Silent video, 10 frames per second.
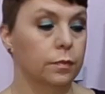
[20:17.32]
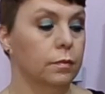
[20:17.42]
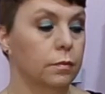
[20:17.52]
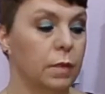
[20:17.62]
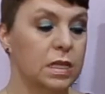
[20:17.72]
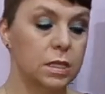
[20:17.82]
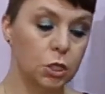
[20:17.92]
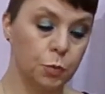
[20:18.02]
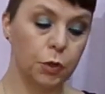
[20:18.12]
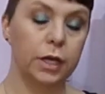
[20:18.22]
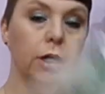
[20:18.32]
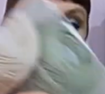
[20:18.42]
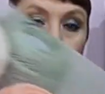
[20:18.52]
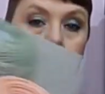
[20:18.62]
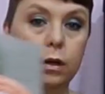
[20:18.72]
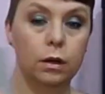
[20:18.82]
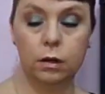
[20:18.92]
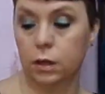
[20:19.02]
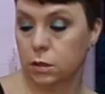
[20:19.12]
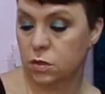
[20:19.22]
my stitch book here,
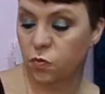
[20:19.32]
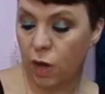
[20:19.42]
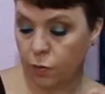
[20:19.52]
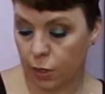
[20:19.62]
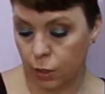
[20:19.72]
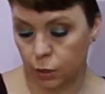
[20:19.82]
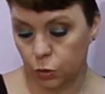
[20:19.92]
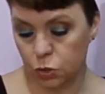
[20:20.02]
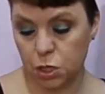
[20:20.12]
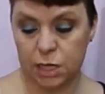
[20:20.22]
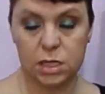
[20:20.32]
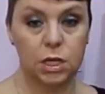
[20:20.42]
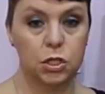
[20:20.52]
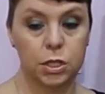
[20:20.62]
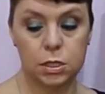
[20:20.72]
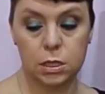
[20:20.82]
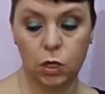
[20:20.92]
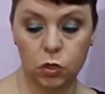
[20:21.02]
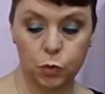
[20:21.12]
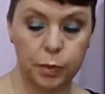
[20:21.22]
it's 500 crochet stitches, the
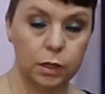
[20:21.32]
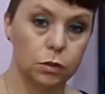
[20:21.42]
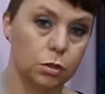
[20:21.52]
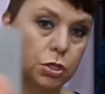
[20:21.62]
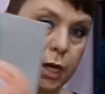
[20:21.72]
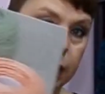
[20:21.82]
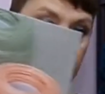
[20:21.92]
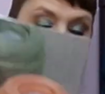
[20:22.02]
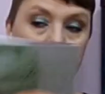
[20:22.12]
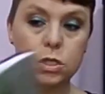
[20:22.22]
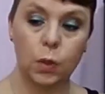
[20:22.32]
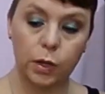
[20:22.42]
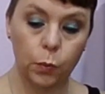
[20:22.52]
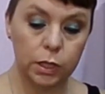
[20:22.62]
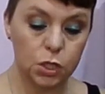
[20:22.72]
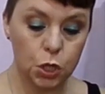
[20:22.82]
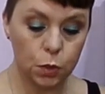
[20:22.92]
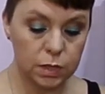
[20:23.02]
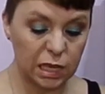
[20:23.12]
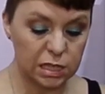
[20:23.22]
ultimate crochet guide. So I went and
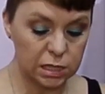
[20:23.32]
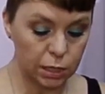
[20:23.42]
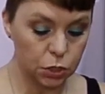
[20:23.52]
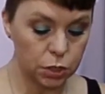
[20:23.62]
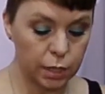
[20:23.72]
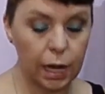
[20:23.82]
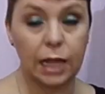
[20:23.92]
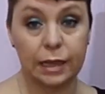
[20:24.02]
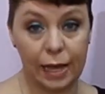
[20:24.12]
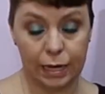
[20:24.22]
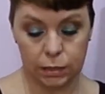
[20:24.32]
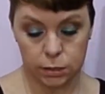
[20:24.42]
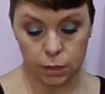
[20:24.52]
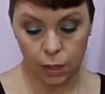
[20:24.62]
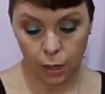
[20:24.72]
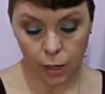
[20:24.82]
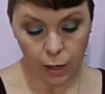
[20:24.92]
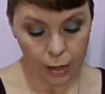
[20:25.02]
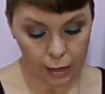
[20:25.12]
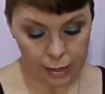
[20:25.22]
chose a stitch that I liked,
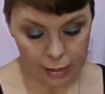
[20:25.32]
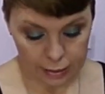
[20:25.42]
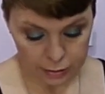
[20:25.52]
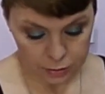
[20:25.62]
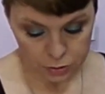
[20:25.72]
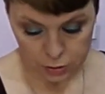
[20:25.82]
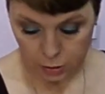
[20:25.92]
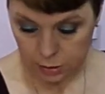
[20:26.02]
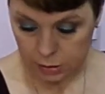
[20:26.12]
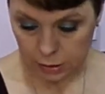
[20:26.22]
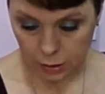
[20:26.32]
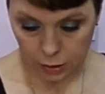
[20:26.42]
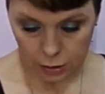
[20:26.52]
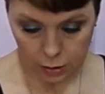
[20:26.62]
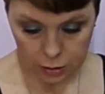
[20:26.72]
and let's see.